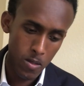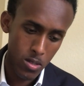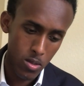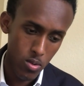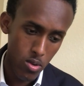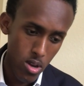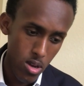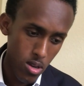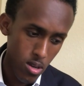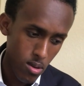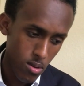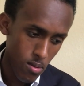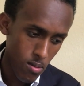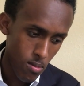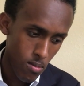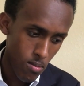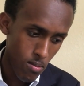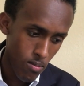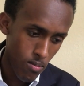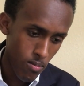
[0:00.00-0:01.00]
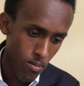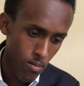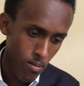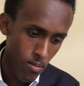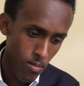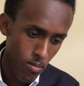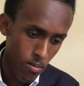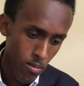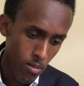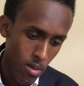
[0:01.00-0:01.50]
Right?
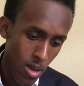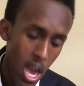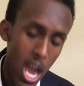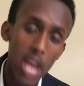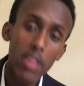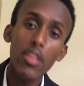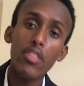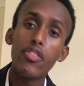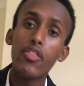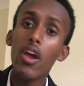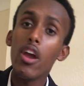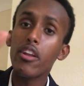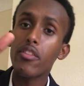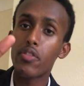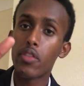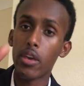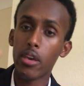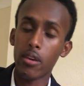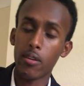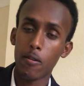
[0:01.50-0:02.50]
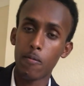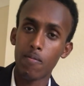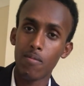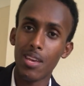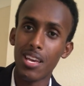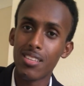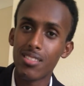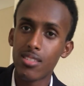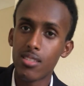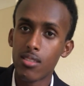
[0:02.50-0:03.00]
And the third thing
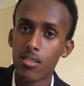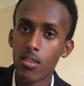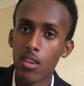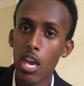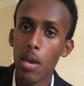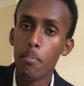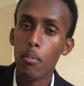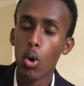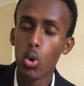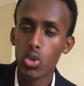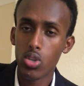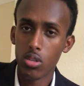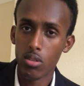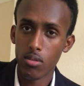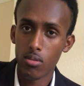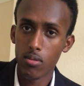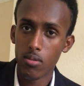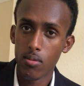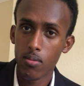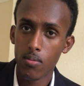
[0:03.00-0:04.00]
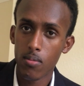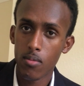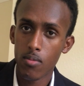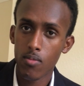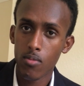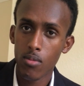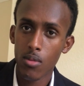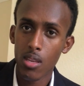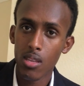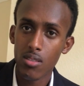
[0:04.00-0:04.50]
is emotions.
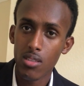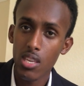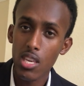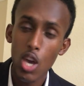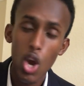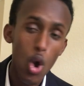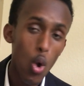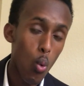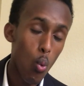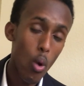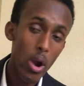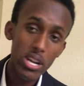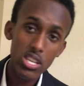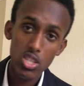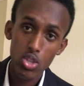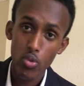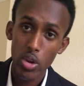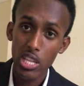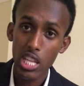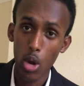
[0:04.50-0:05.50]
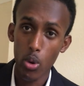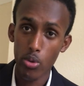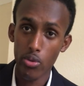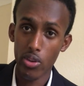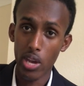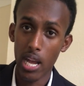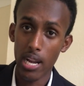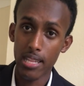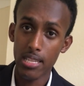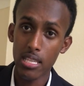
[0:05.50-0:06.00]
See, words create our
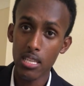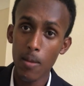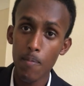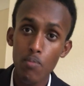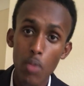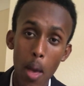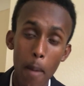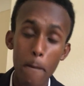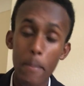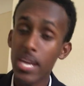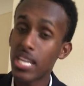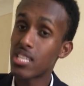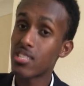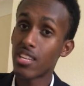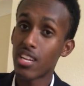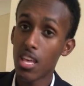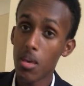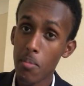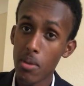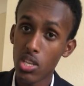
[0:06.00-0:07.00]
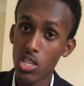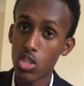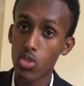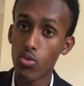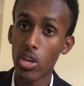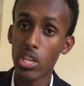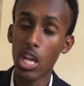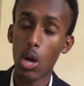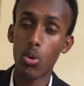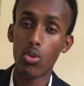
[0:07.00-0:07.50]
reality. Pictures and images
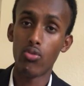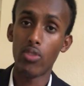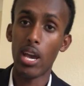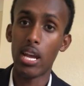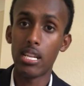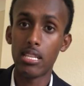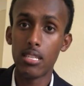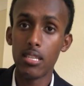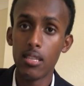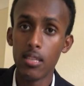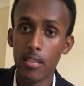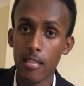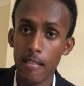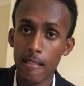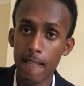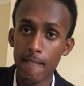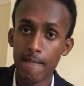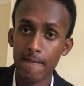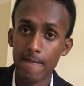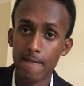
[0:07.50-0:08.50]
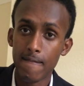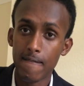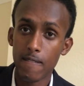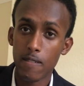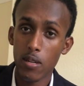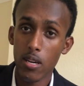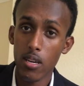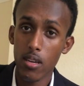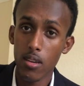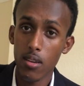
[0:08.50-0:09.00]
create our reality.
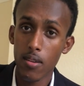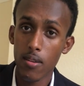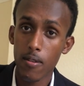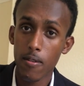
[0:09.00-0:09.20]
Right?